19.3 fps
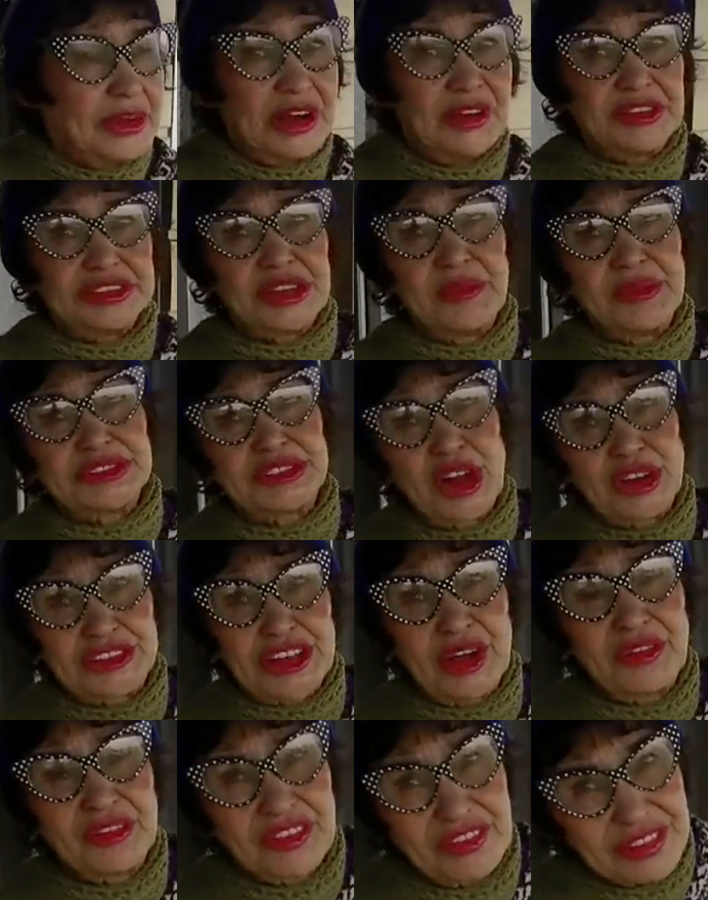Whenever someone
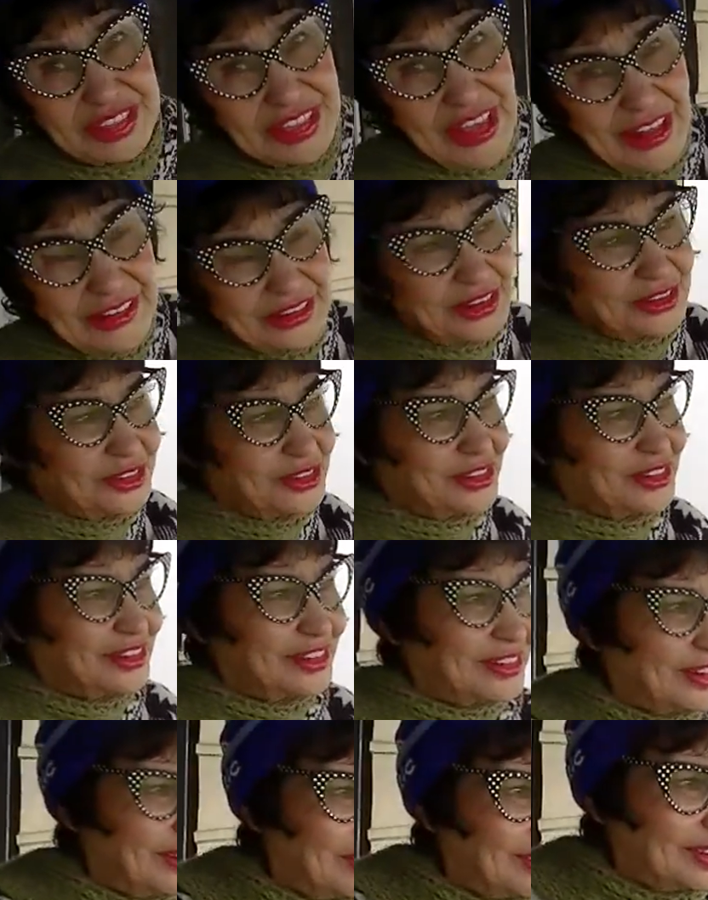starts out with that,
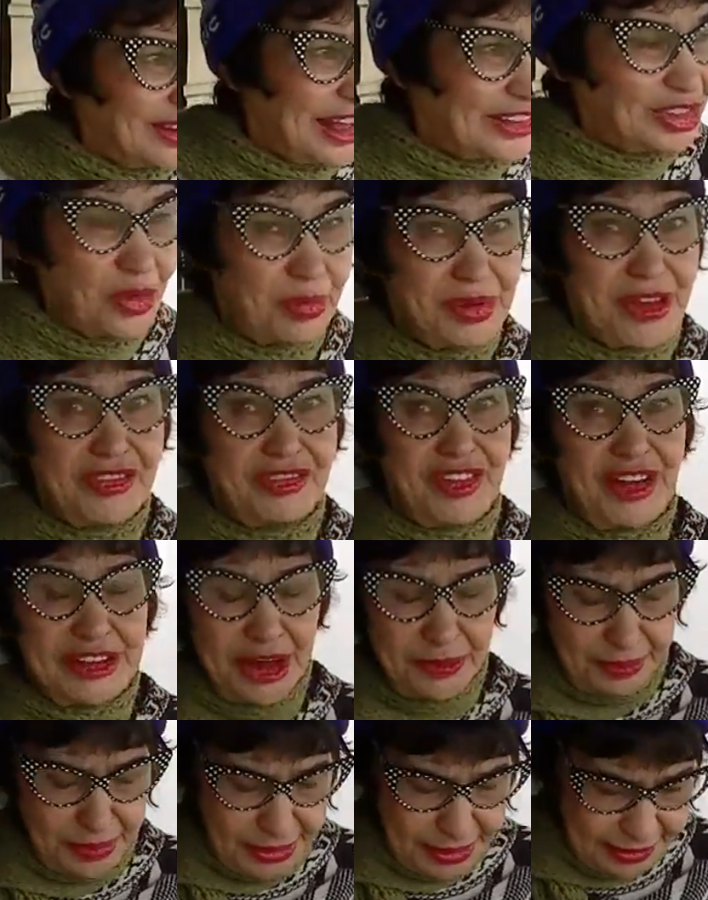uh, like, don't be offended,